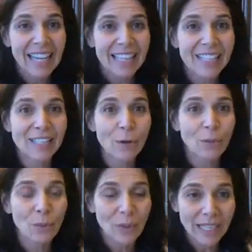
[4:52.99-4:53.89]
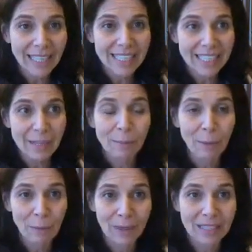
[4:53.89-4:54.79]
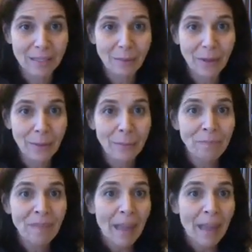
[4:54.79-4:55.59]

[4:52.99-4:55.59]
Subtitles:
This is a really simple principle,